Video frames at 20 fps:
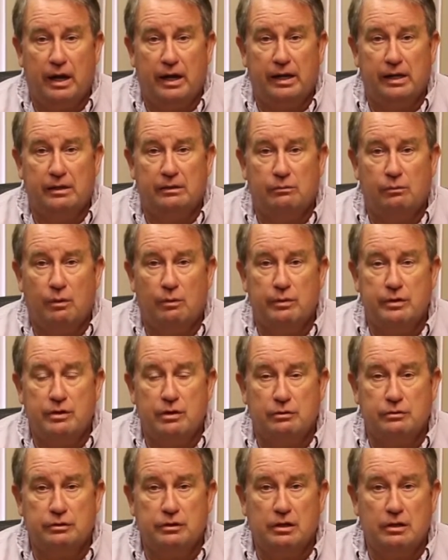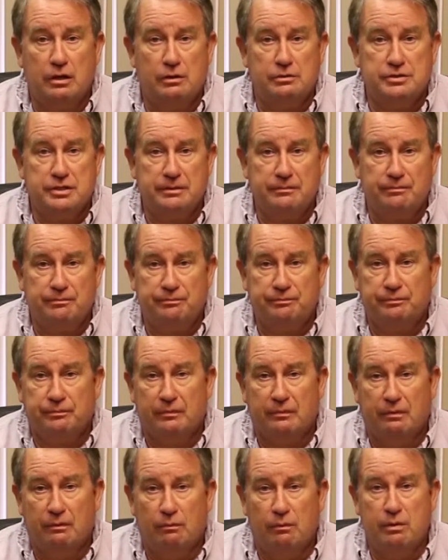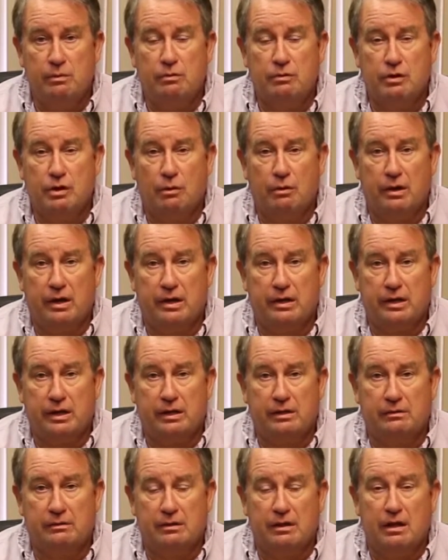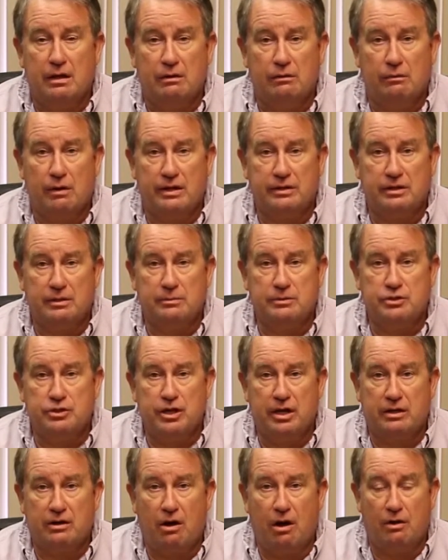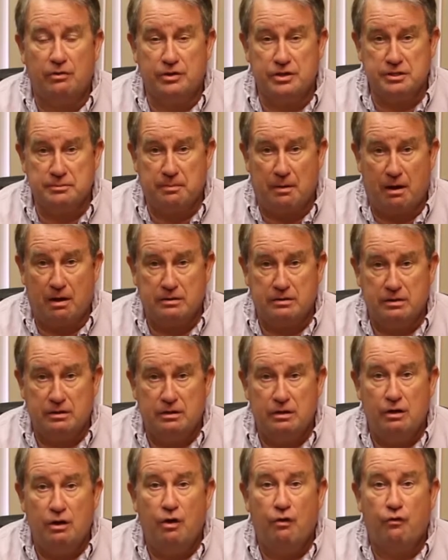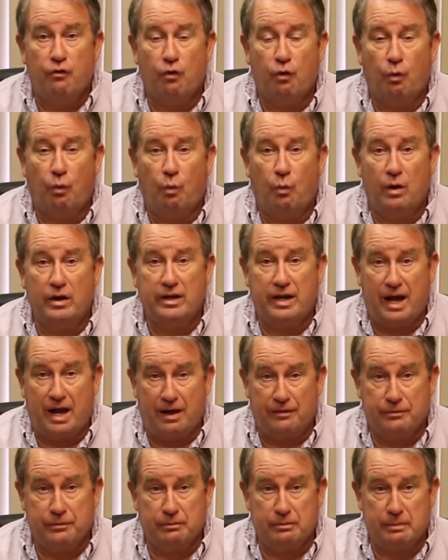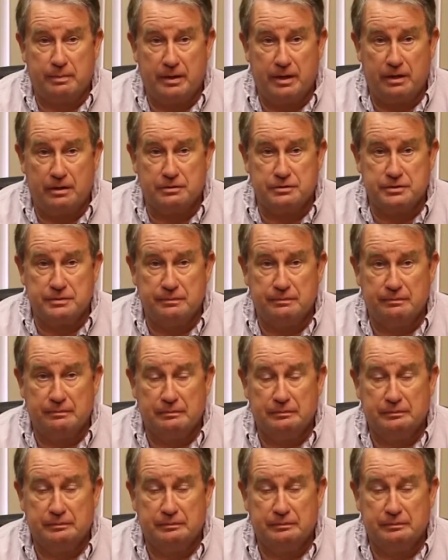And when we go to closing, we will go ahead and write them a check on the spot for 1/2 the repairs.